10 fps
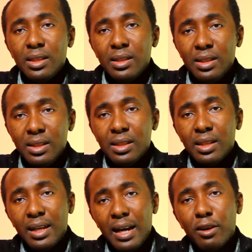
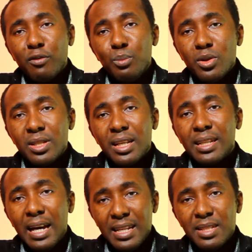the kind of music
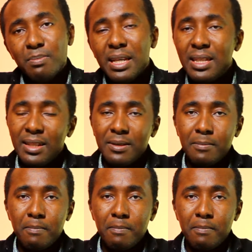that he's making.